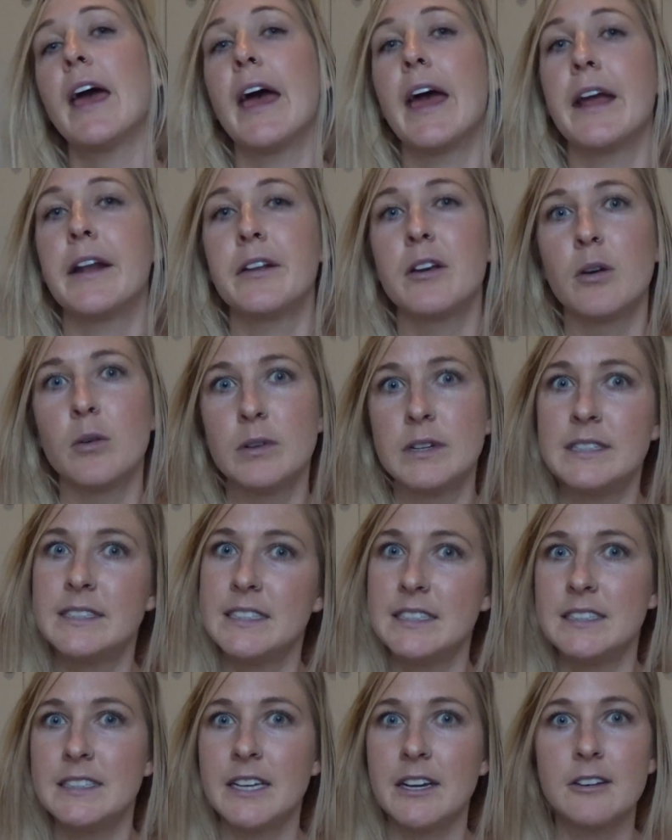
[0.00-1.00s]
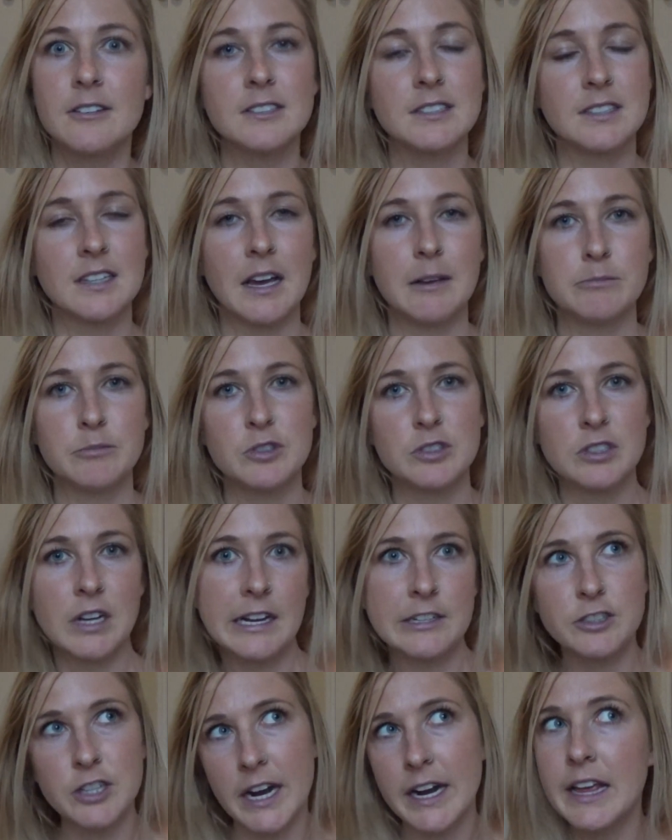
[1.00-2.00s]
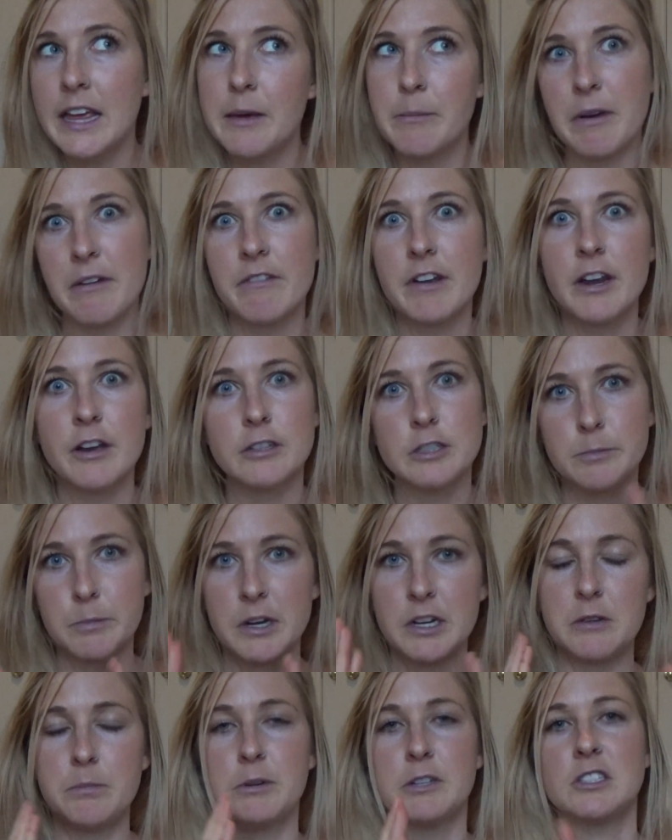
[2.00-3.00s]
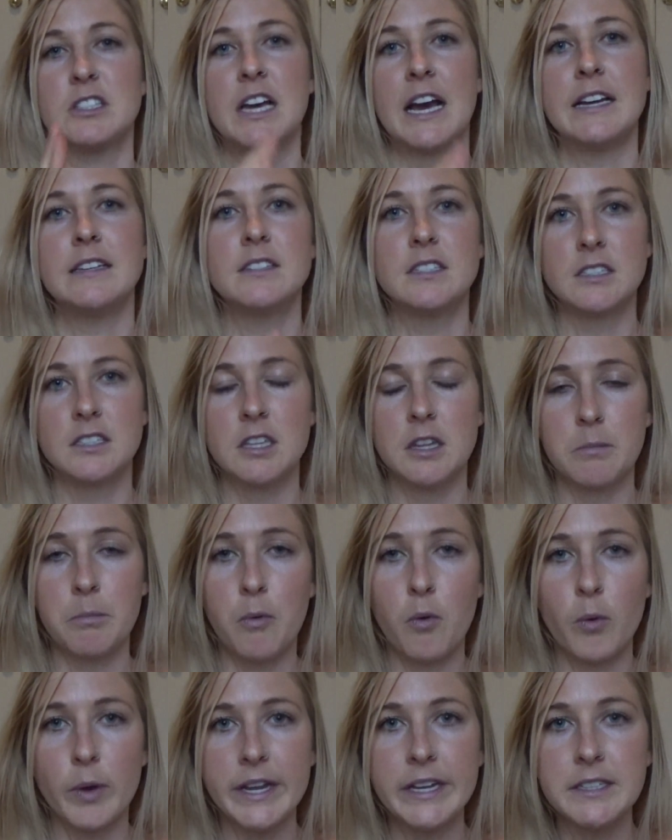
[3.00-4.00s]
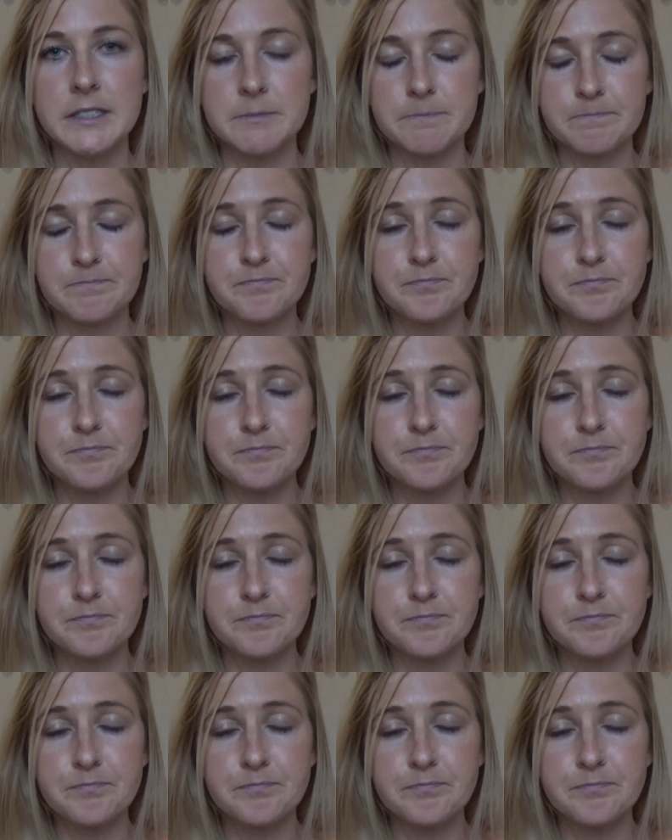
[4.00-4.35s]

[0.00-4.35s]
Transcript: and go in detail, because I try to keep my videos pretty precise and to the point.